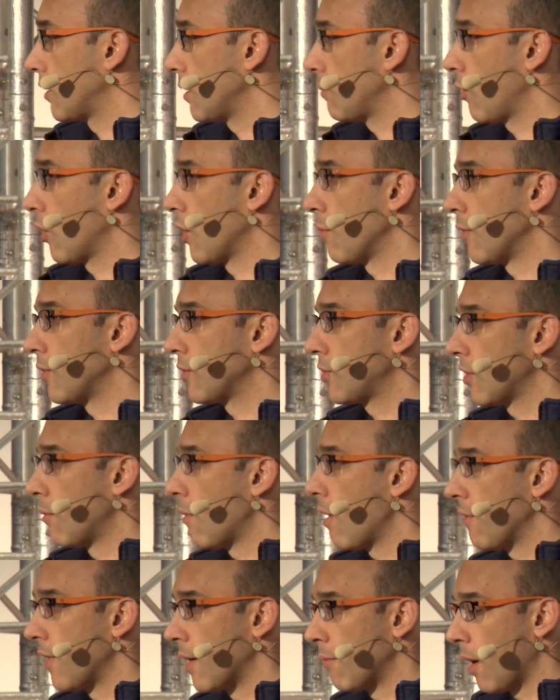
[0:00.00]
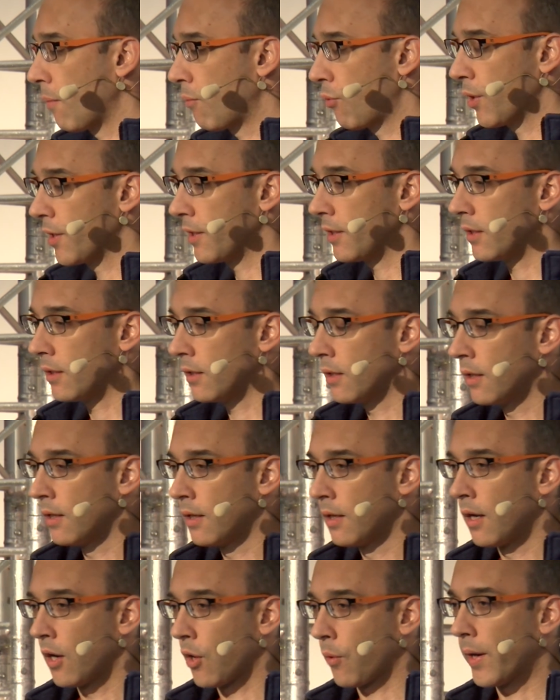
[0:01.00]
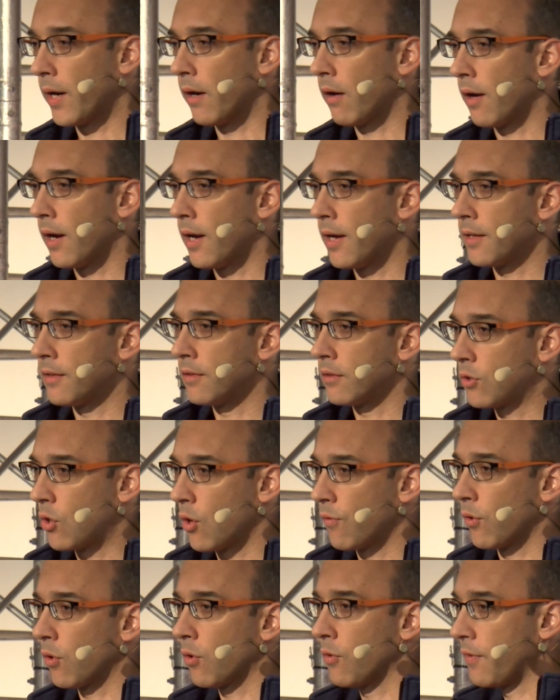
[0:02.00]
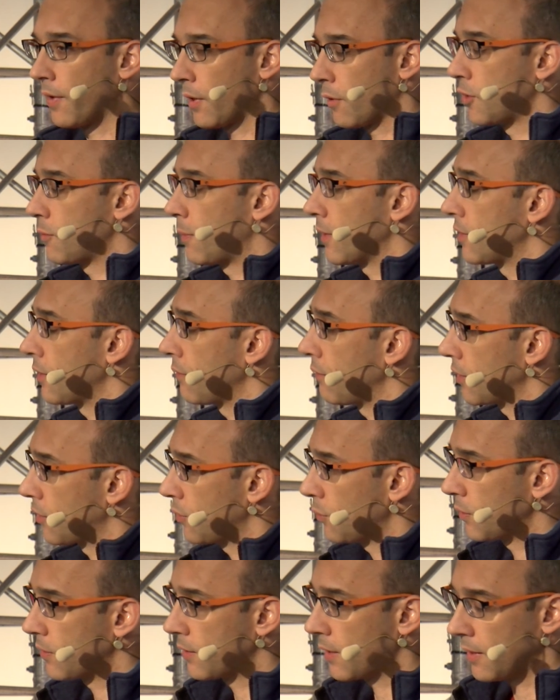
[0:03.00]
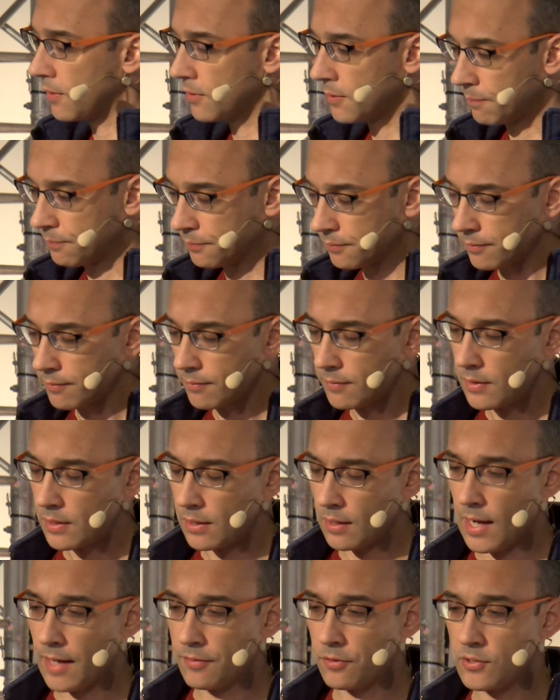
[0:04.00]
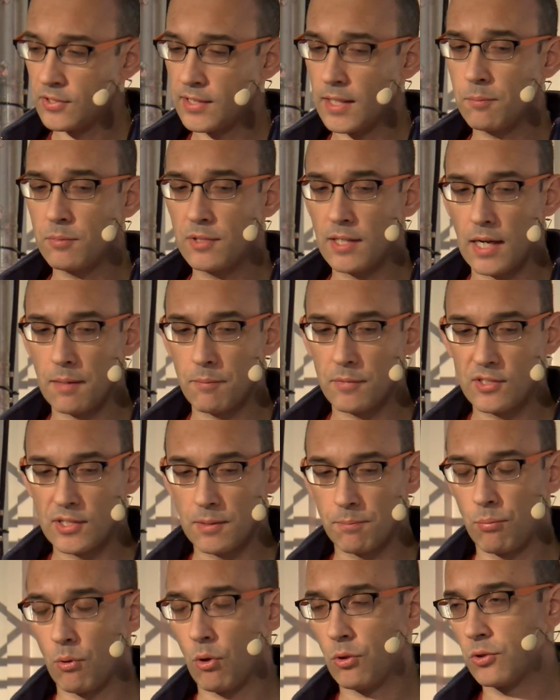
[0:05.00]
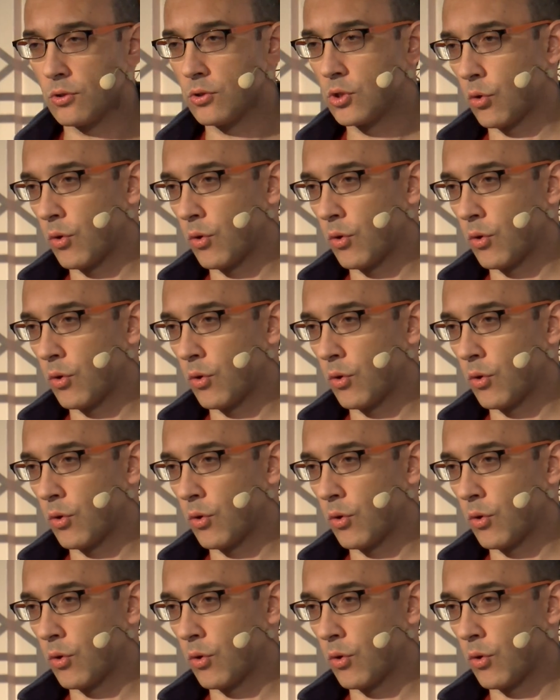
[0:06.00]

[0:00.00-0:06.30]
deployments. Some of them are pretty rare and cover a very specific use case. At the same time, it's important to